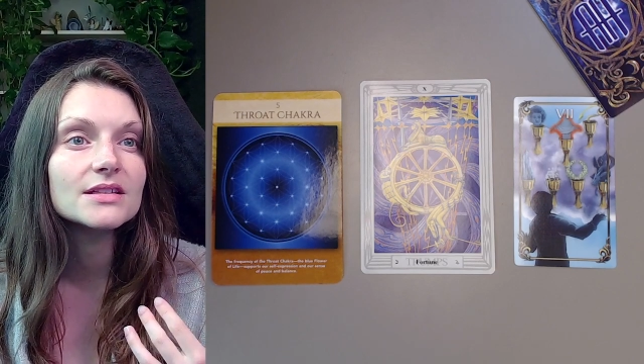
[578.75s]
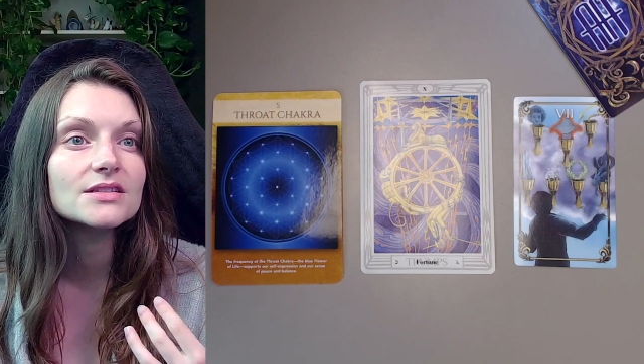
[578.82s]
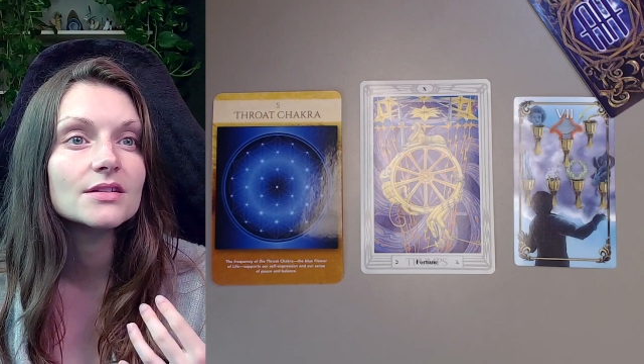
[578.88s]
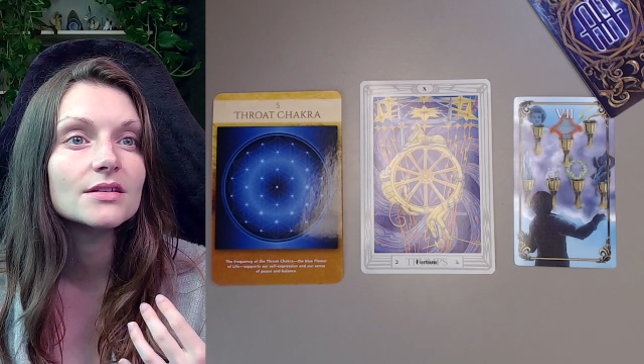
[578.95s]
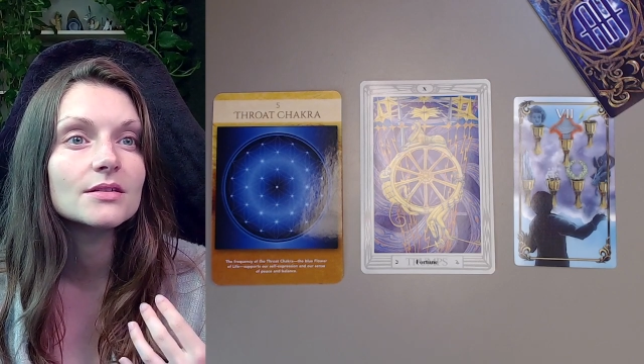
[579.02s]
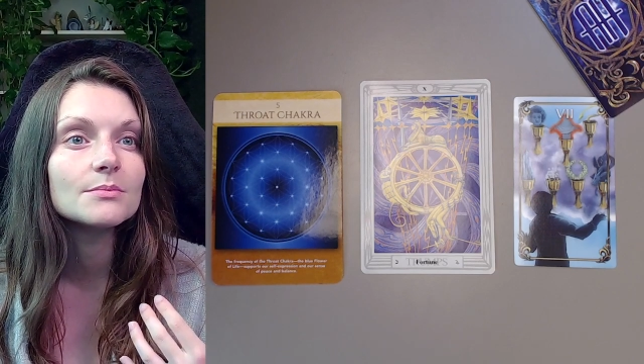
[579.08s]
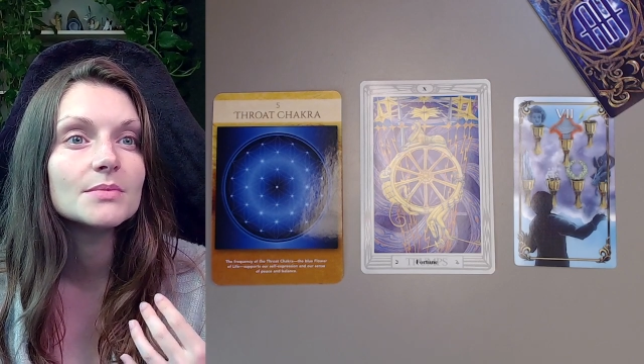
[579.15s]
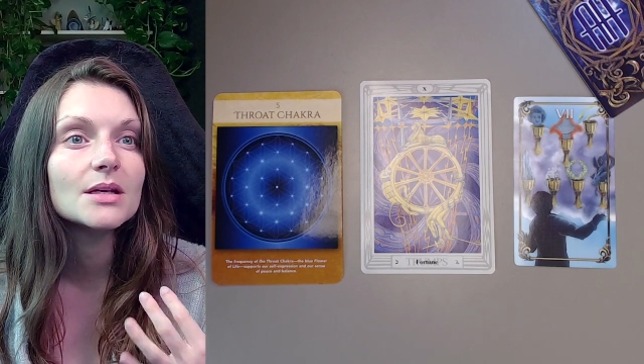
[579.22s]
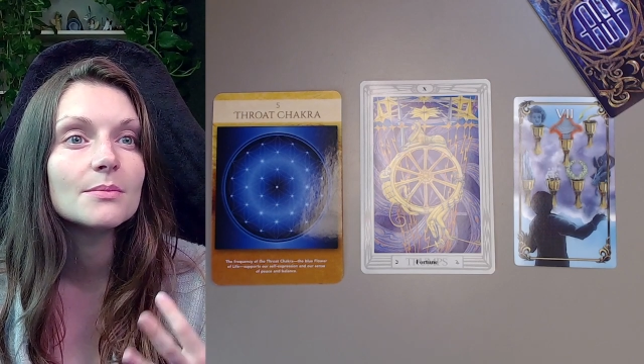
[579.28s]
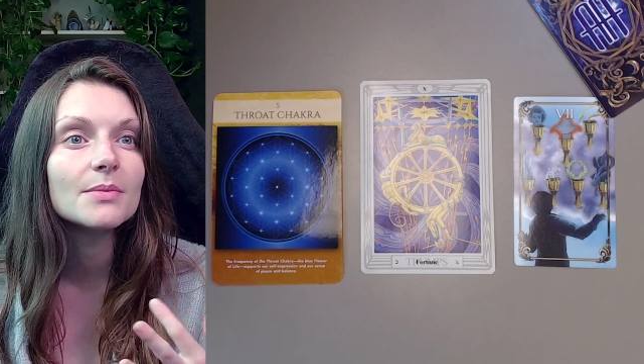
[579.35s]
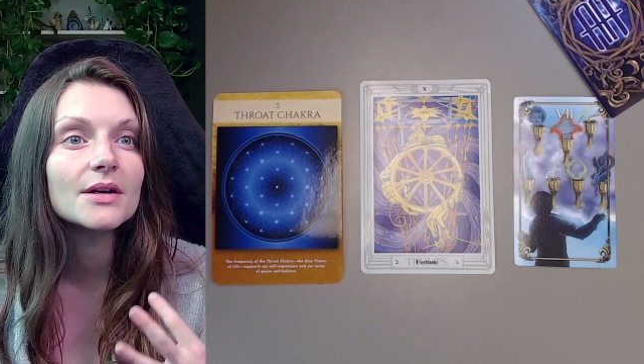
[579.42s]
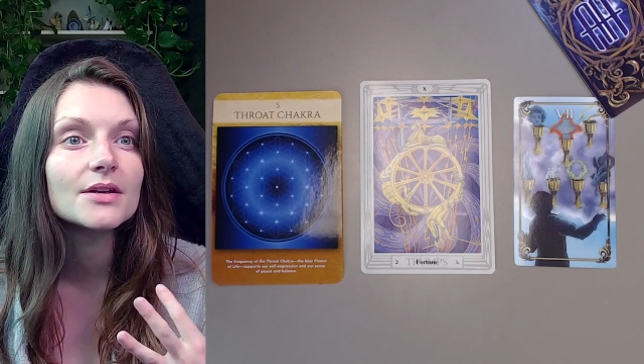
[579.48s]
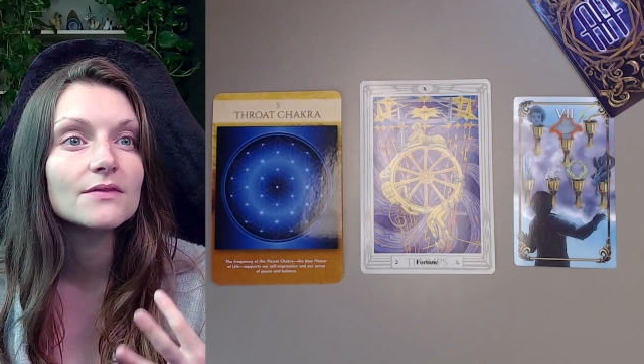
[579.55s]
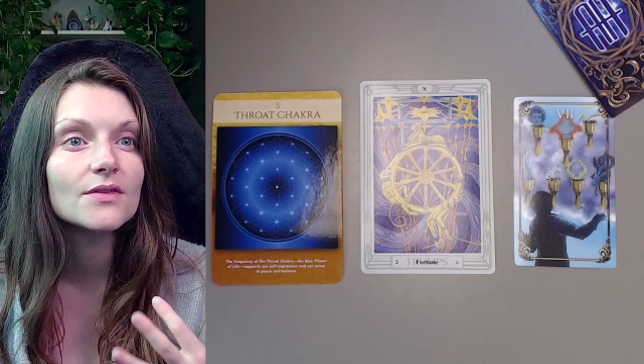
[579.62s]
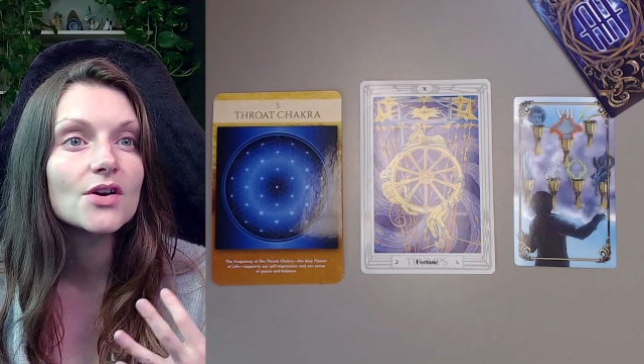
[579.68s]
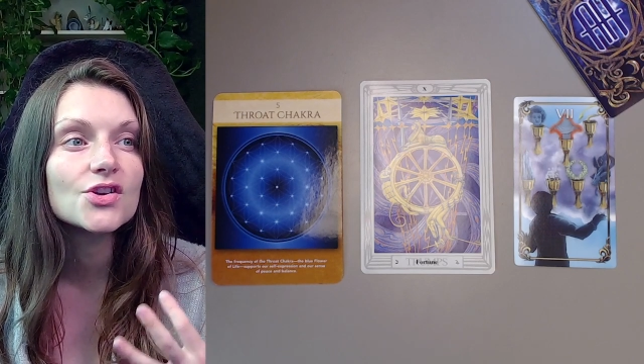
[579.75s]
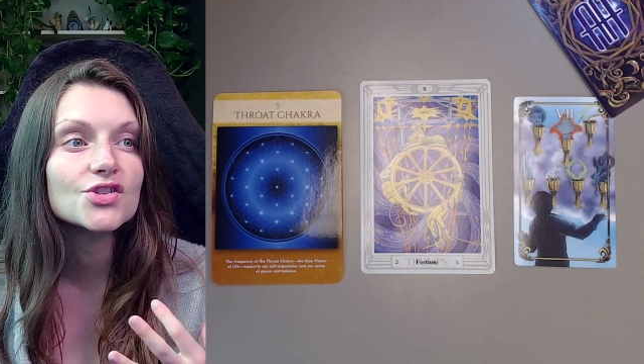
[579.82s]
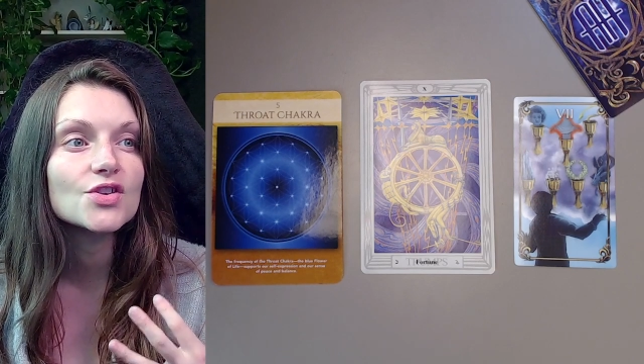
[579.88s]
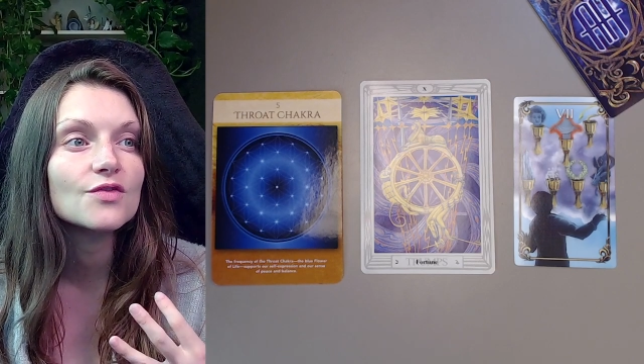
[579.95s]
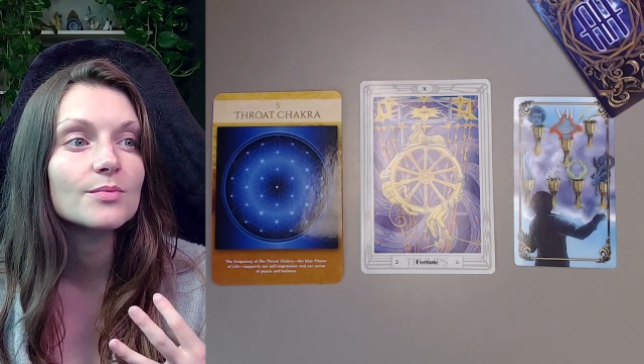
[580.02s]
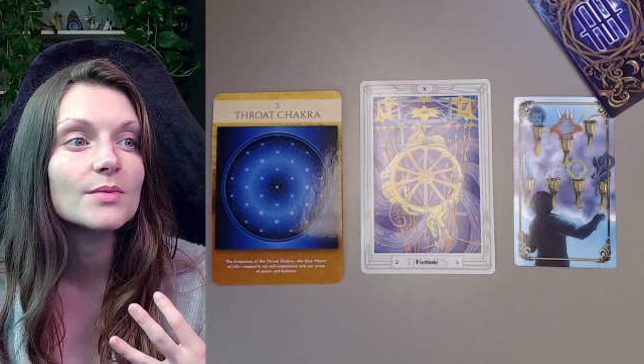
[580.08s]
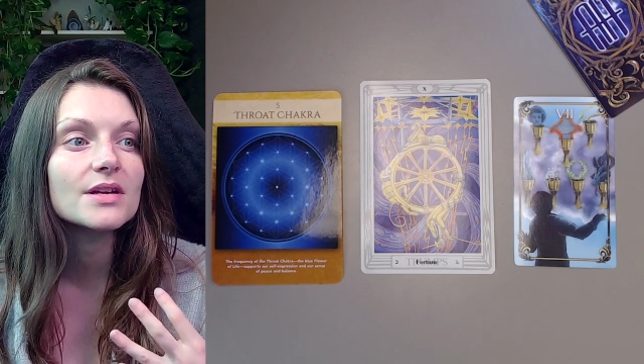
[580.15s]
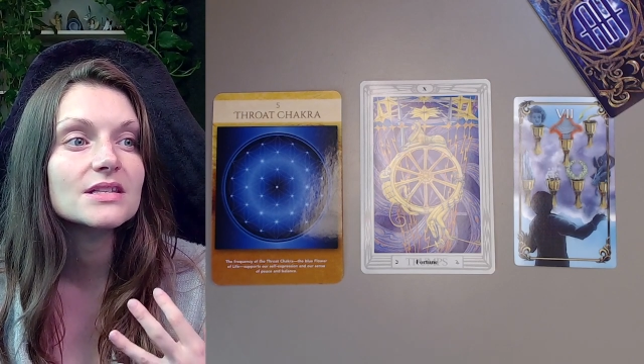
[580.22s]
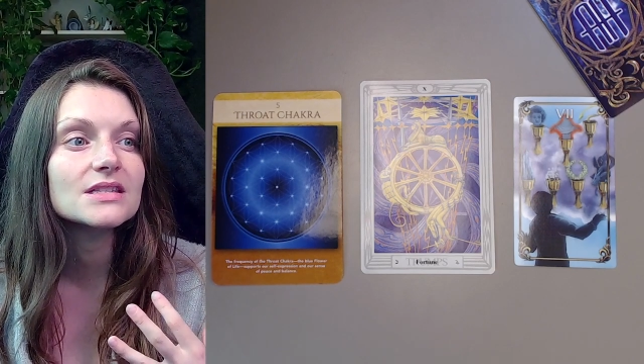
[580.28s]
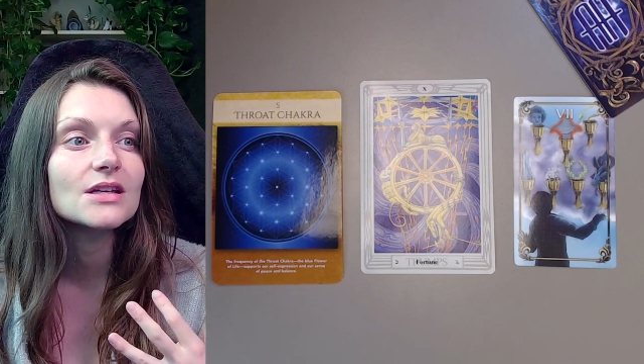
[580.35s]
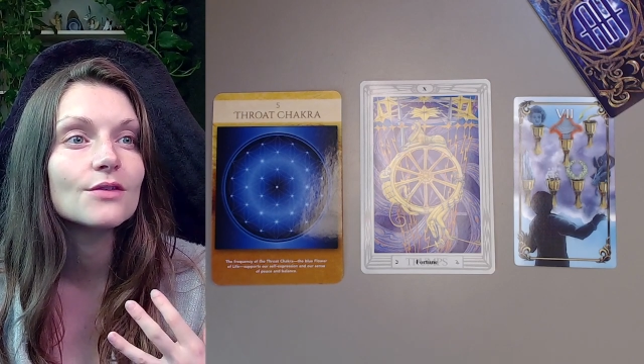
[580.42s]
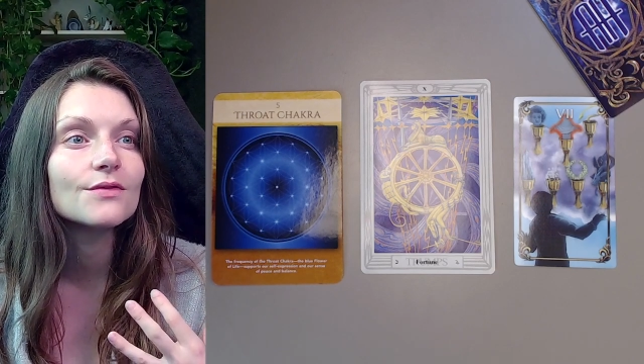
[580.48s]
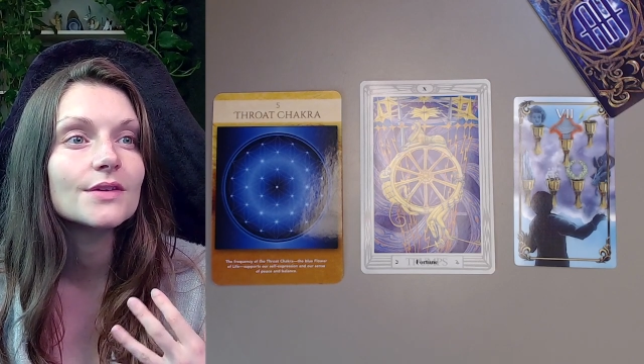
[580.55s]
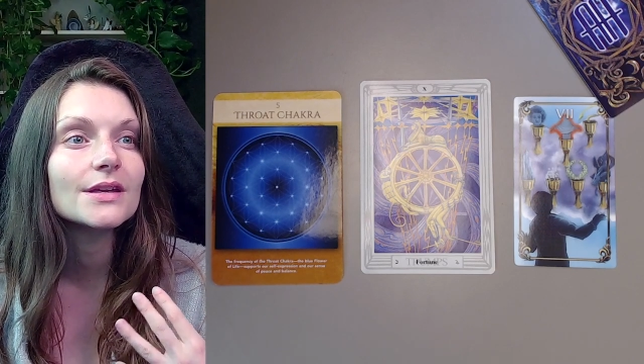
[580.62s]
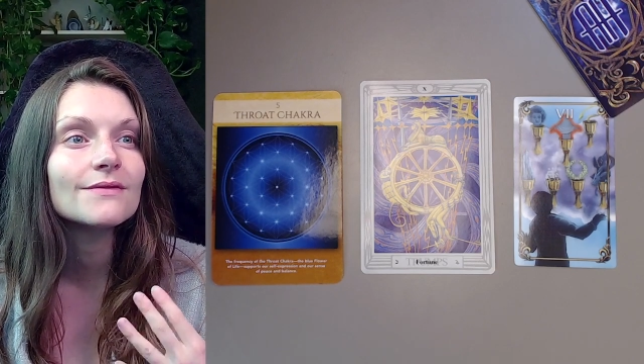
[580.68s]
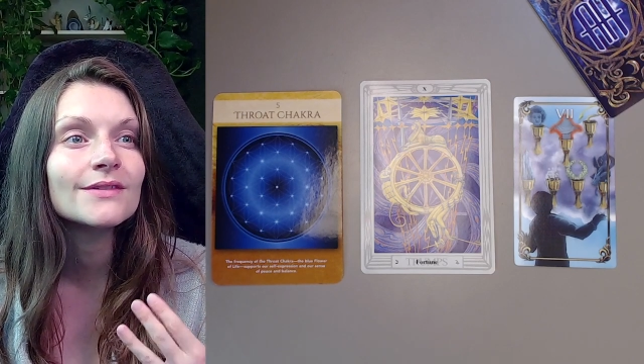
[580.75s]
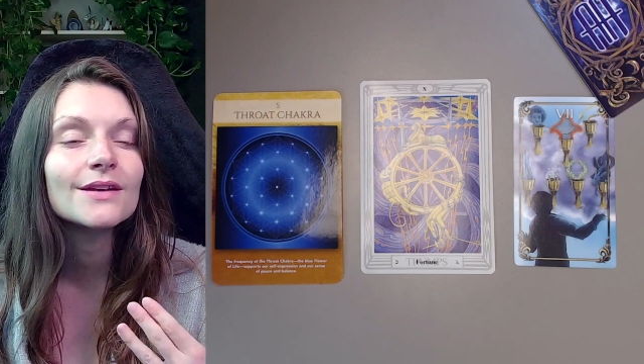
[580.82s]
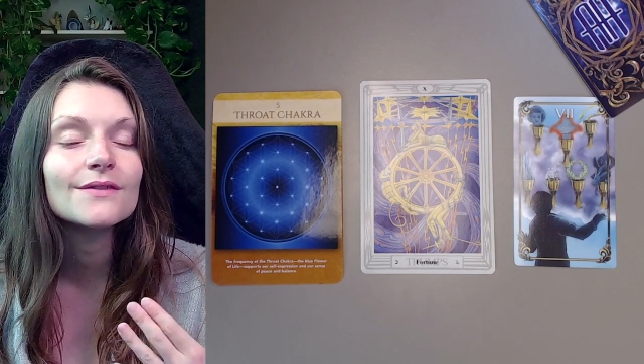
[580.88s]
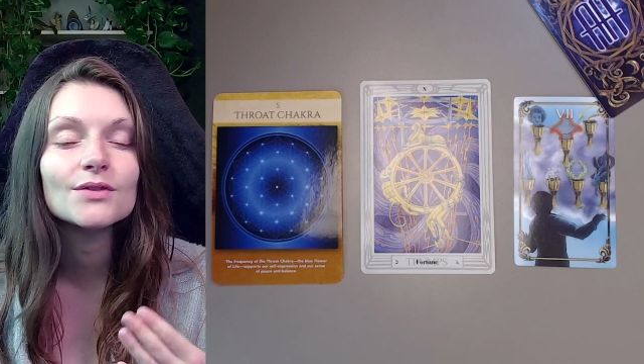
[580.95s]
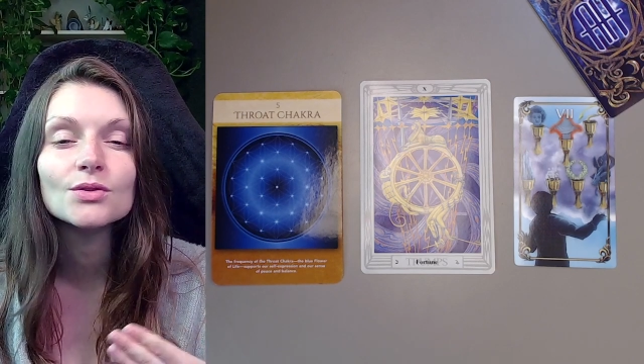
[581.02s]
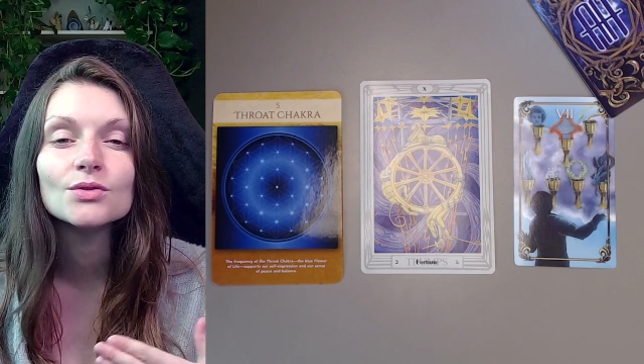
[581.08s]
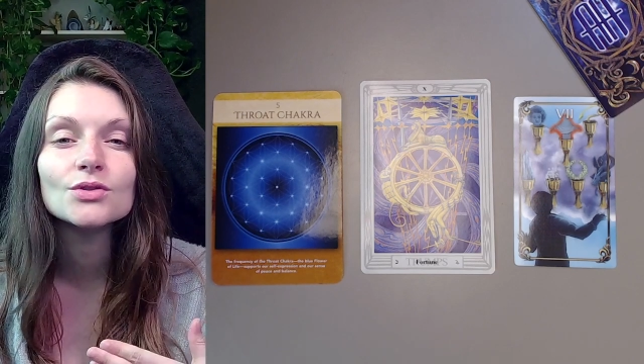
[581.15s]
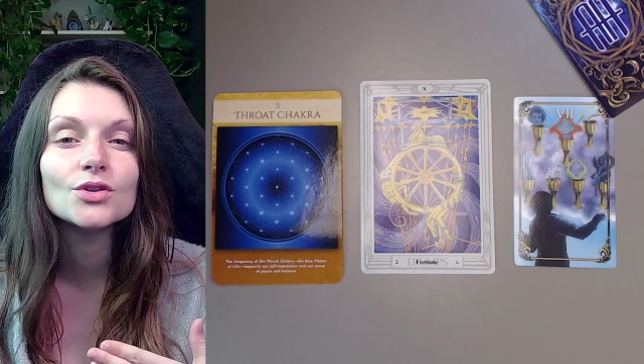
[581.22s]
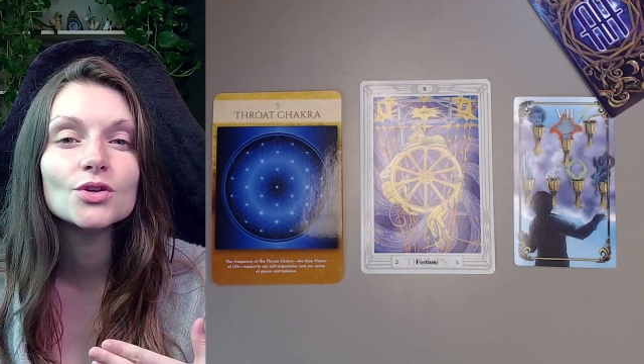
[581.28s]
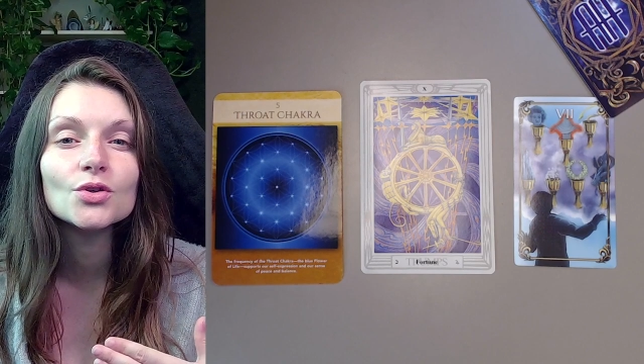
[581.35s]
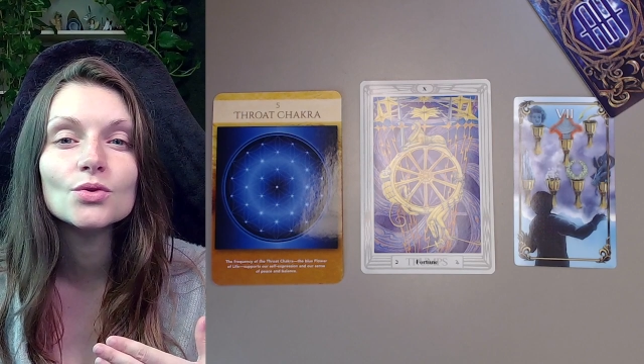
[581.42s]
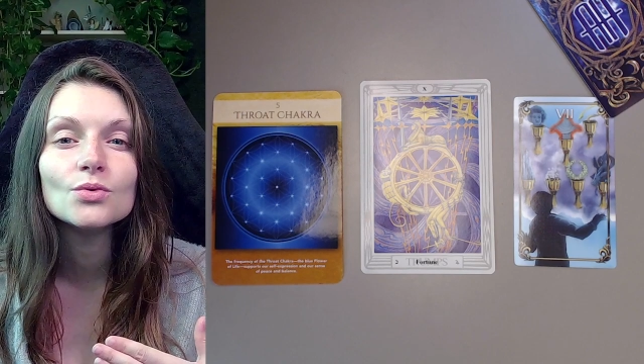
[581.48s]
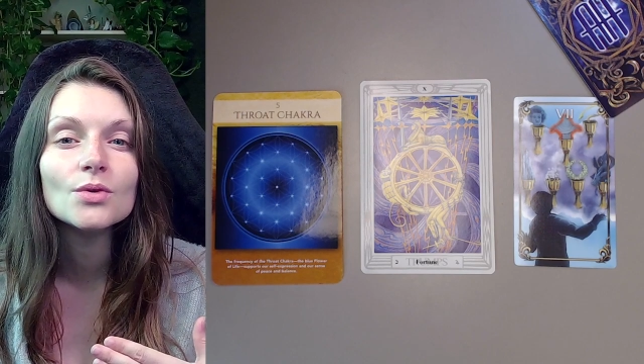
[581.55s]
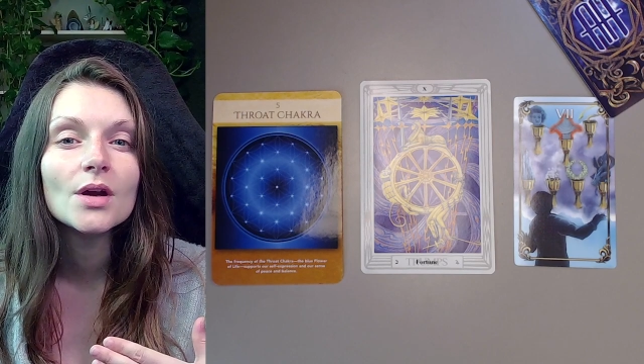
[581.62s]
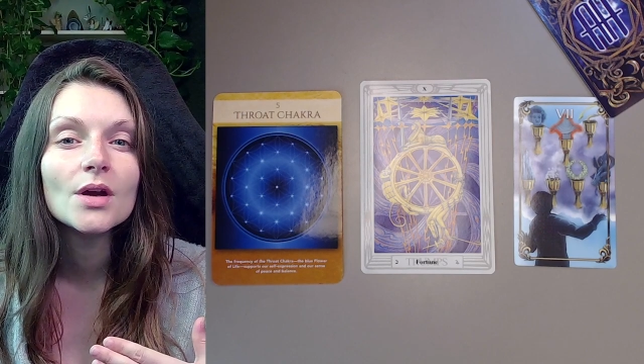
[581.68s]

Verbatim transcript: to be a better version of myself, even if you do,